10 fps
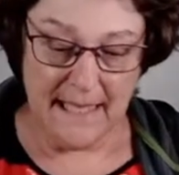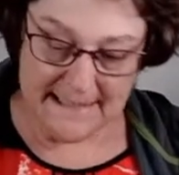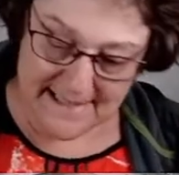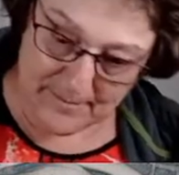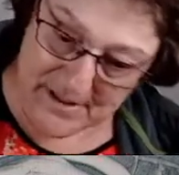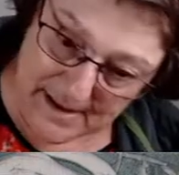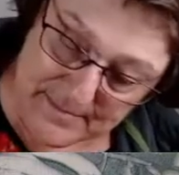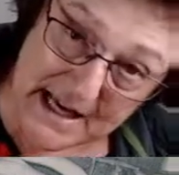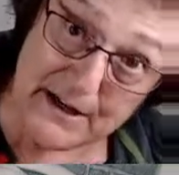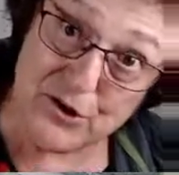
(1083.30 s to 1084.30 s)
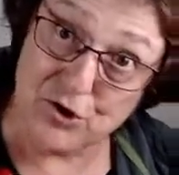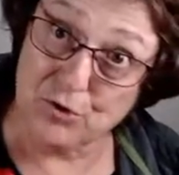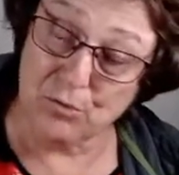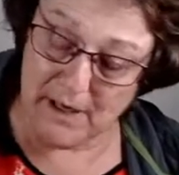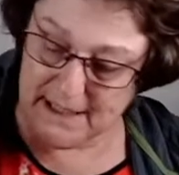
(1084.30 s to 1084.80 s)
sometimes I
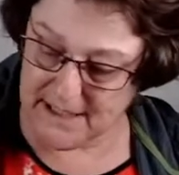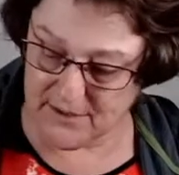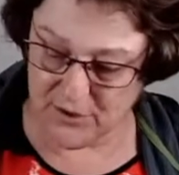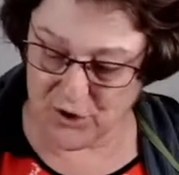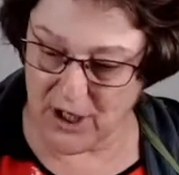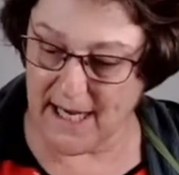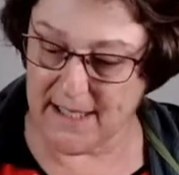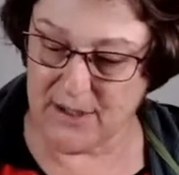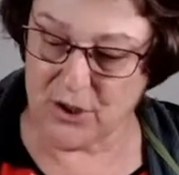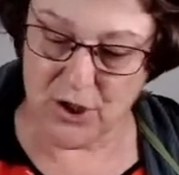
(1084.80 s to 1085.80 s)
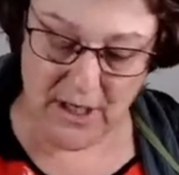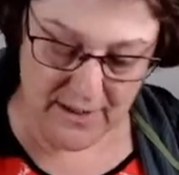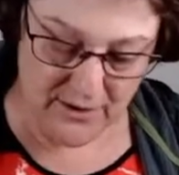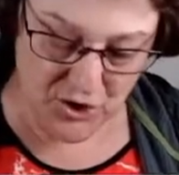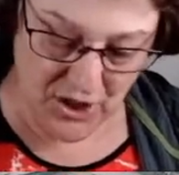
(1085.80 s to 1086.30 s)
do, I need to change
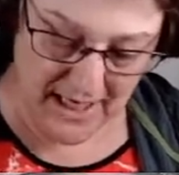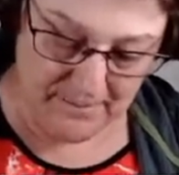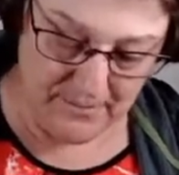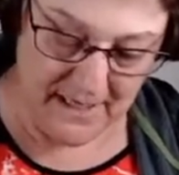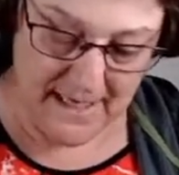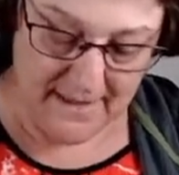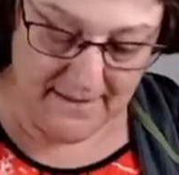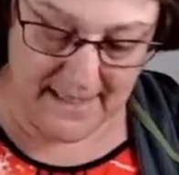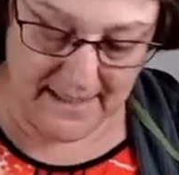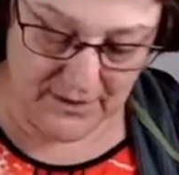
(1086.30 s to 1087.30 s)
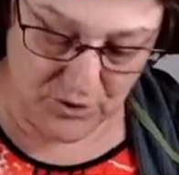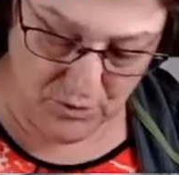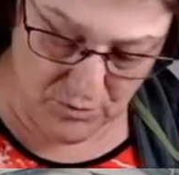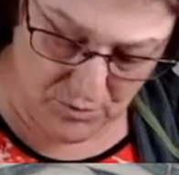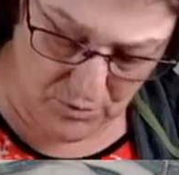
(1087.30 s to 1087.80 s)
the shape, then
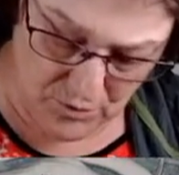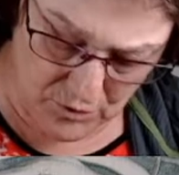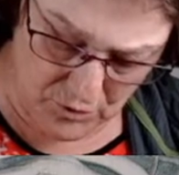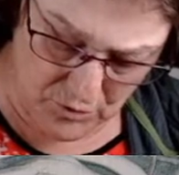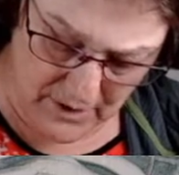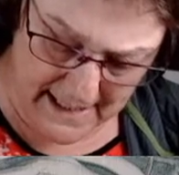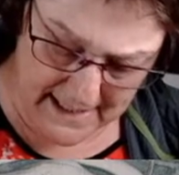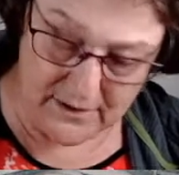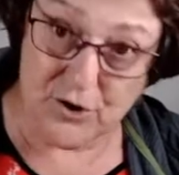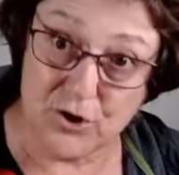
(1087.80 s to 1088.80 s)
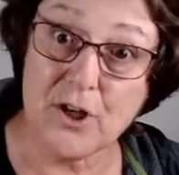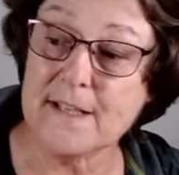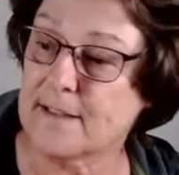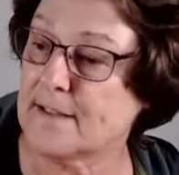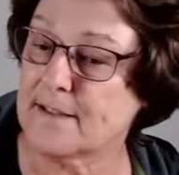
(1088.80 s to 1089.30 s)
you can
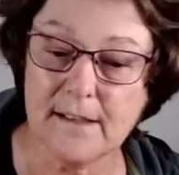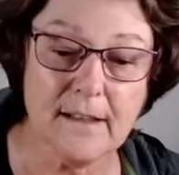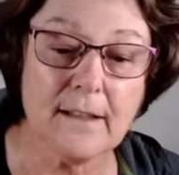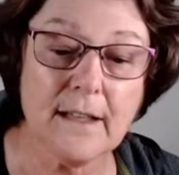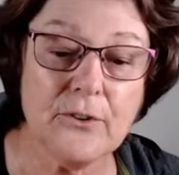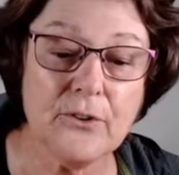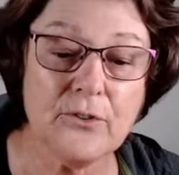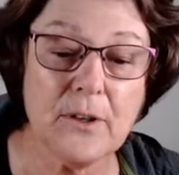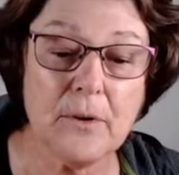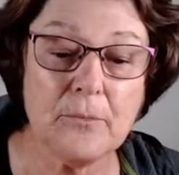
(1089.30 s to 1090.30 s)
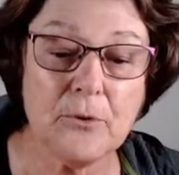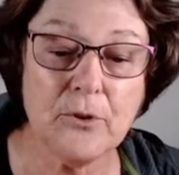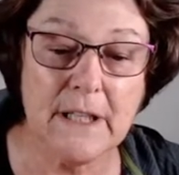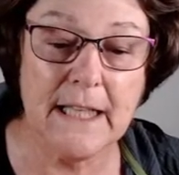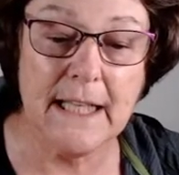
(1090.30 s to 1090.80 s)
just, can you see what I'm
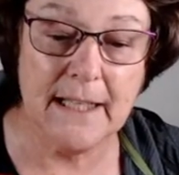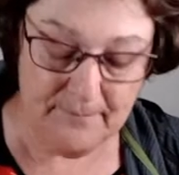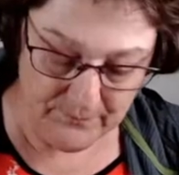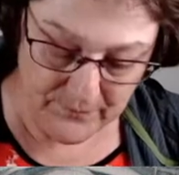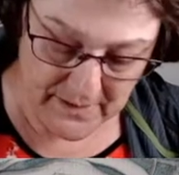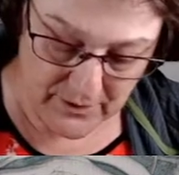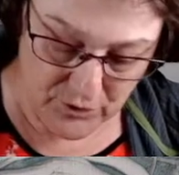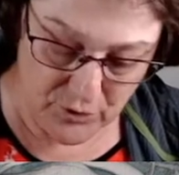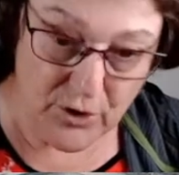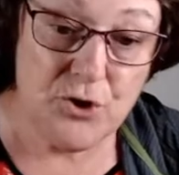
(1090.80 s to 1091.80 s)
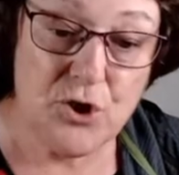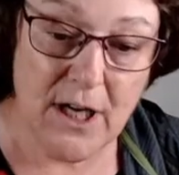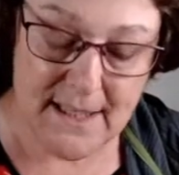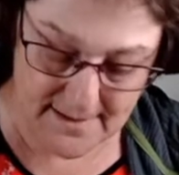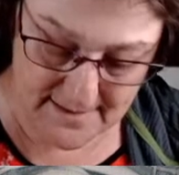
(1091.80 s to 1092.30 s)
doing there? You can
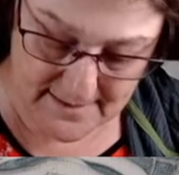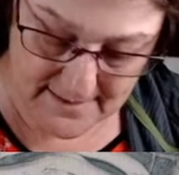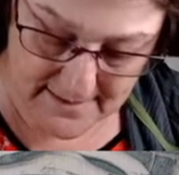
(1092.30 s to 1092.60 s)
just,